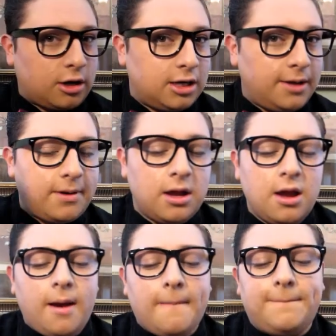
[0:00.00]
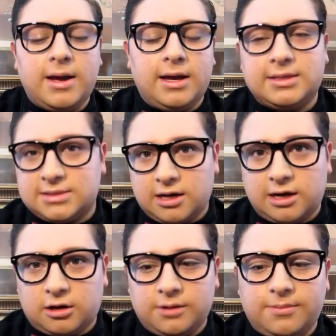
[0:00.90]
clip, but it's not a
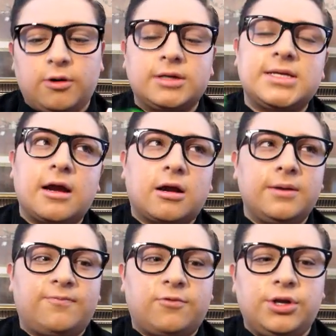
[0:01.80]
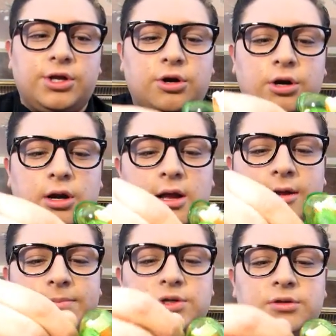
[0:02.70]
hair clip, or it's a hair clip for your
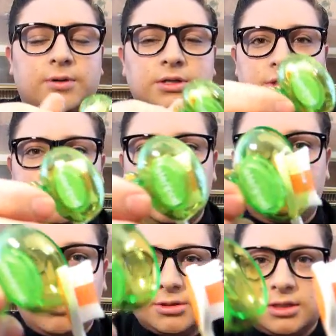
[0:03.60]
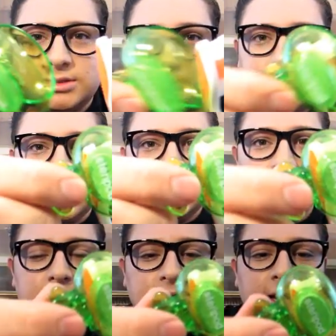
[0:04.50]
um, toothbrush. See how it goes on so easily?
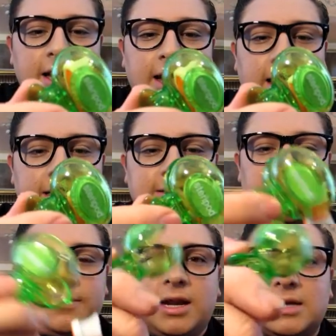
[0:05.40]
And um, it